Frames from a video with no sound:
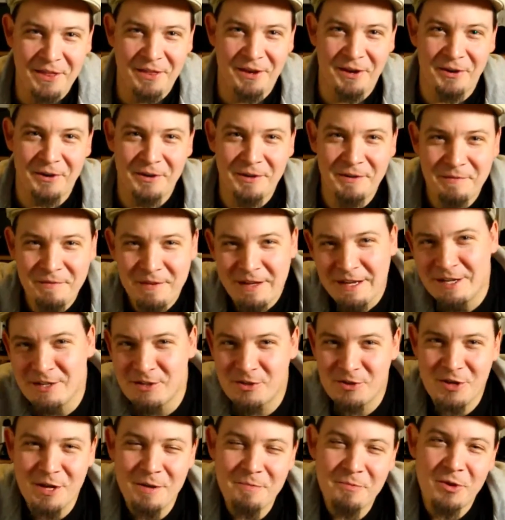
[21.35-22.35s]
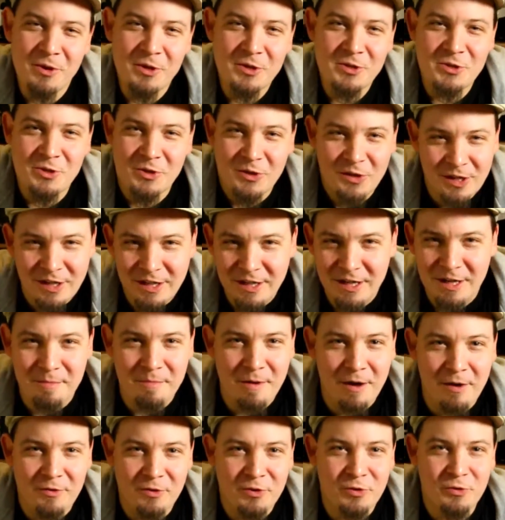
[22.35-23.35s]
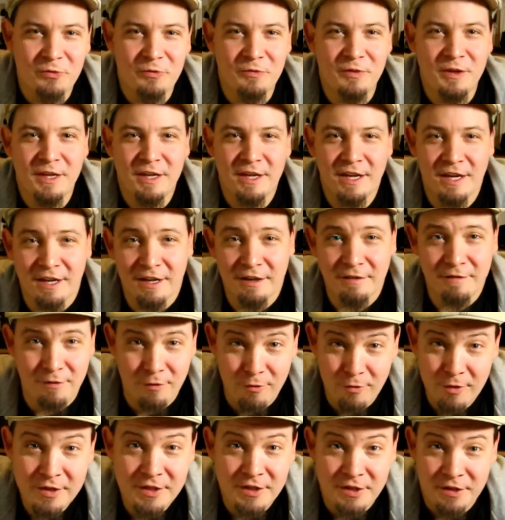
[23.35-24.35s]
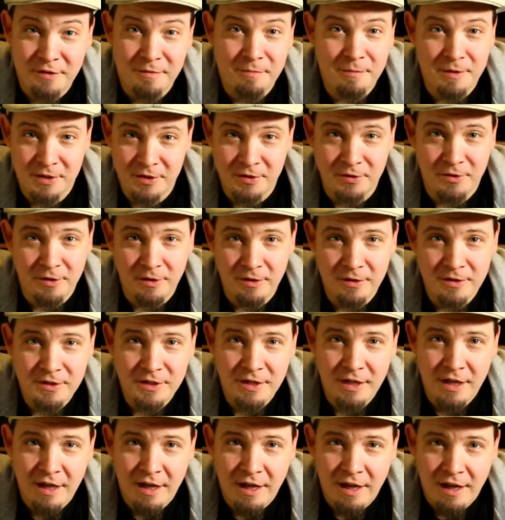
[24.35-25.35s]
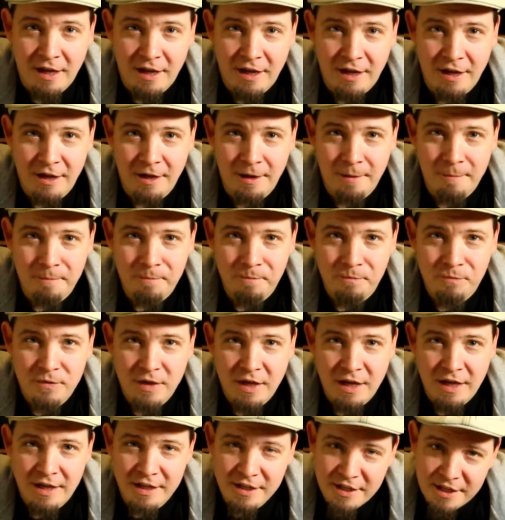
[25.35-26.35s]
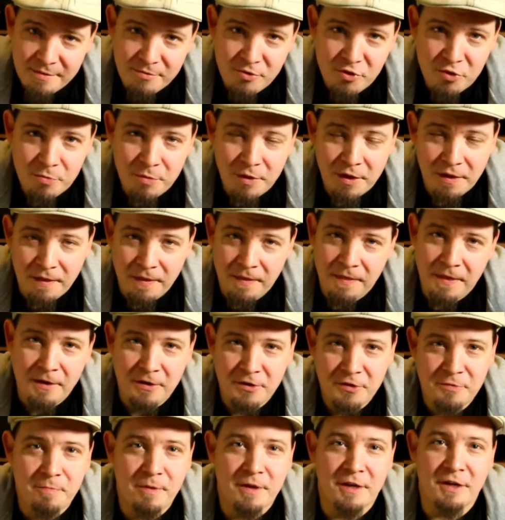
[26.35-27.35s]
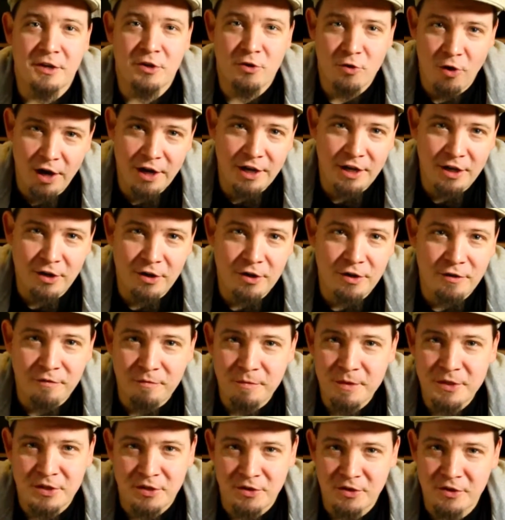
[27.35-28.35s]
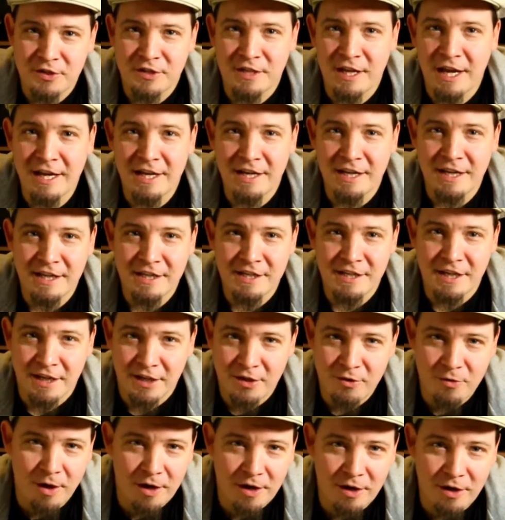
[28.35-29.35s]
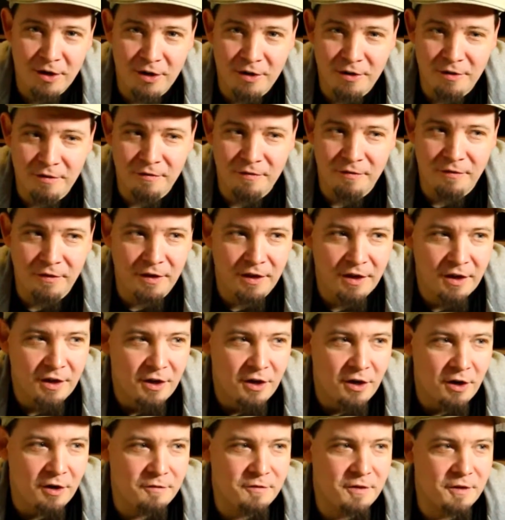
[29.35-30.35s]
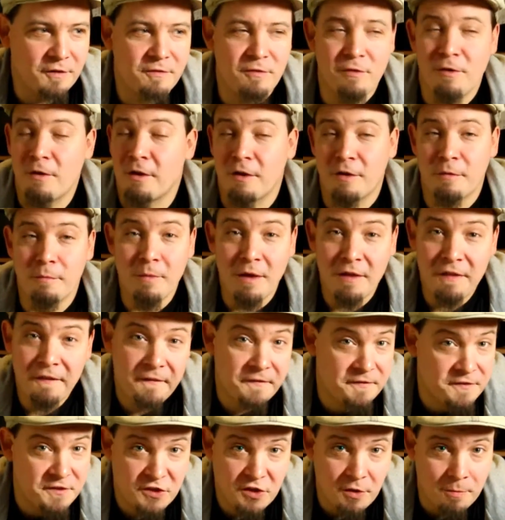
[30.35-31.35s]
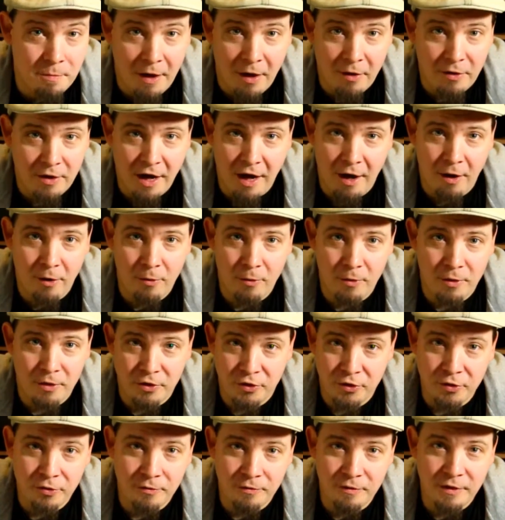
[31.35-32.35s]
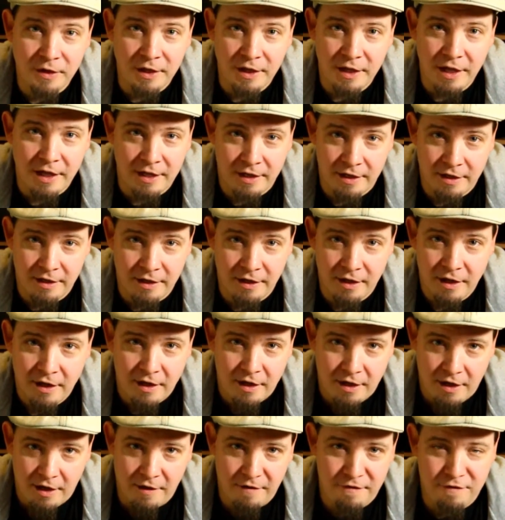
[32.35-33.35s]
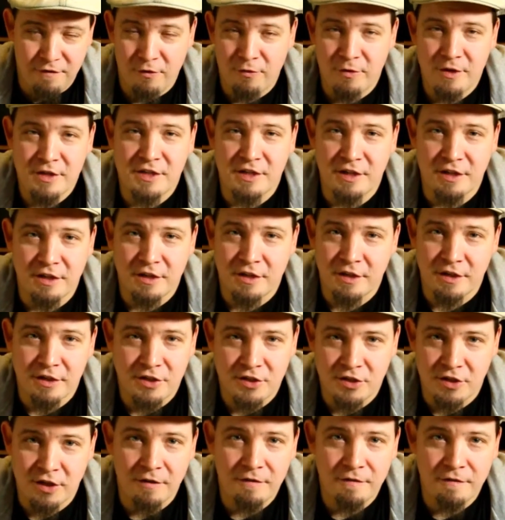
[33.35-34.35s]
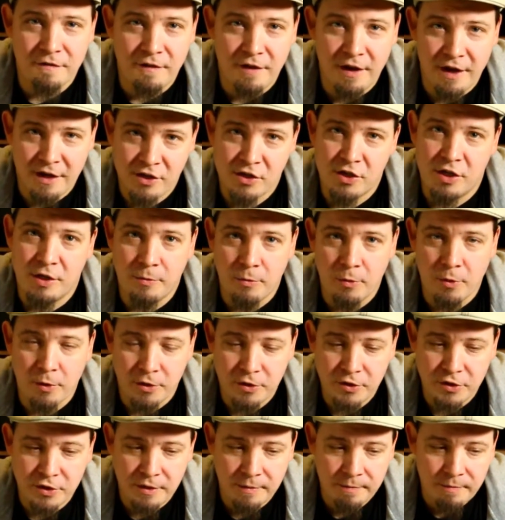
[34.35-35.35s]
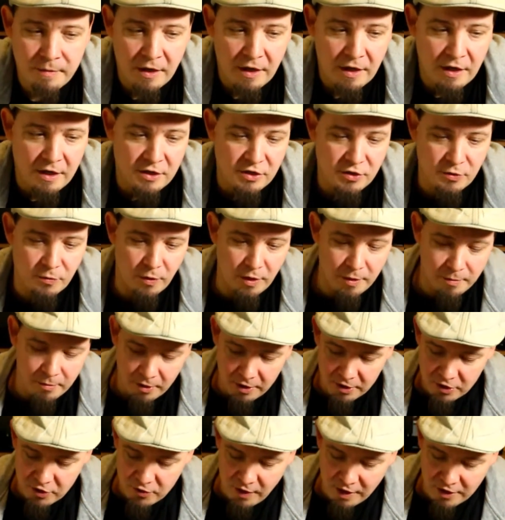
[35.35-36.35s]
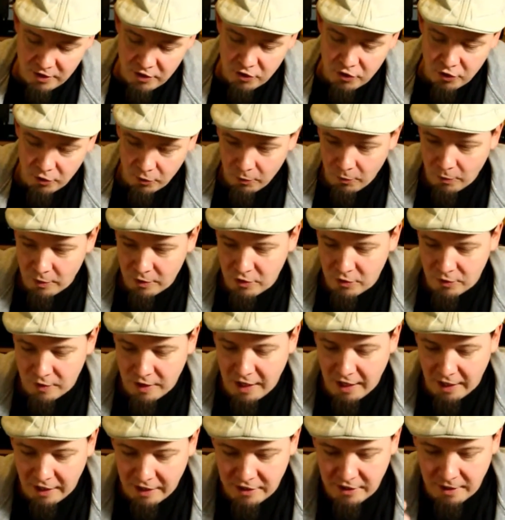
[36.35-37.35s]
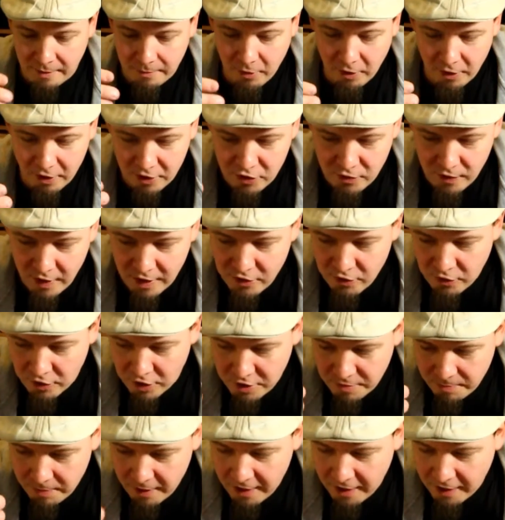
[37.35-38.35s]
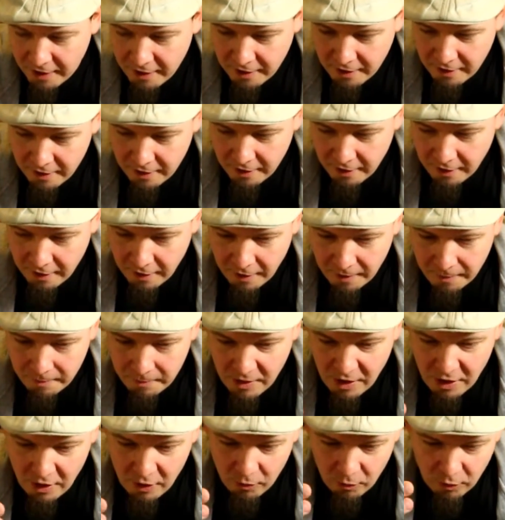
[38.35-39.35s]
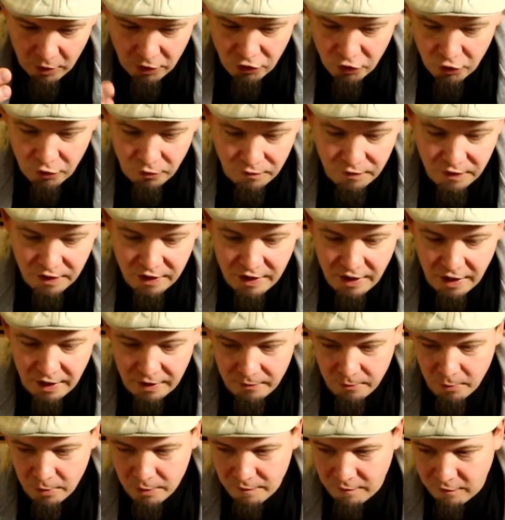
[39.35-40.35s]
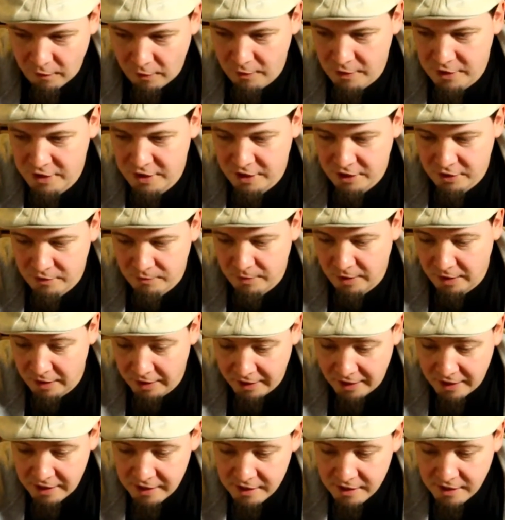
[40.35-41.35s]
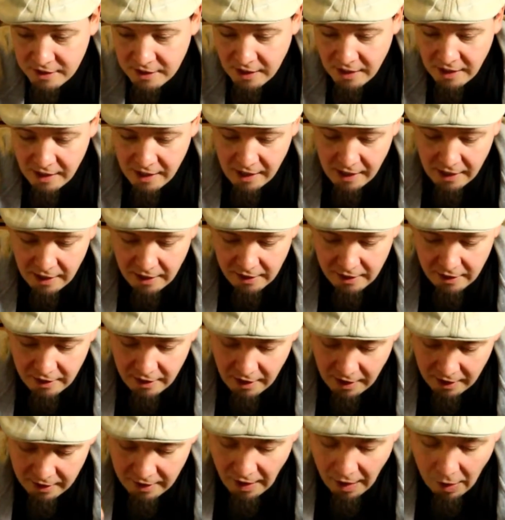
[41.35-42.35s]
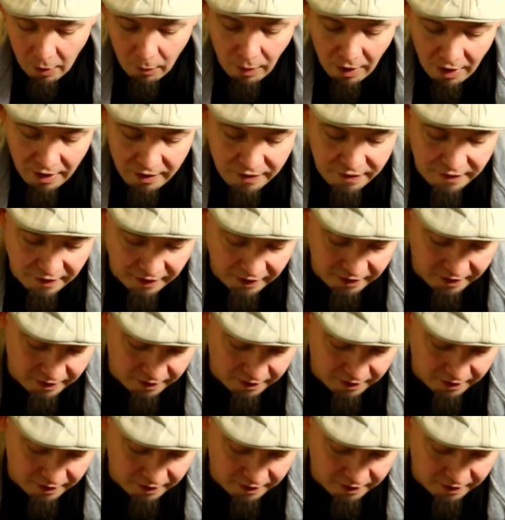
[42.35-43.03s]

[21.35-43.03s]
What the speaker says: there. Today I'm going to talk a little about UV and fluorescent materials. It seems to me that there's been quite a lot of misunderstandings and quite a lot of different myths about how UV and fluorescent stuff actually works. So what I'm going to try to do today is I'm going to try to explain what UV and what fluorescence really is, and how I think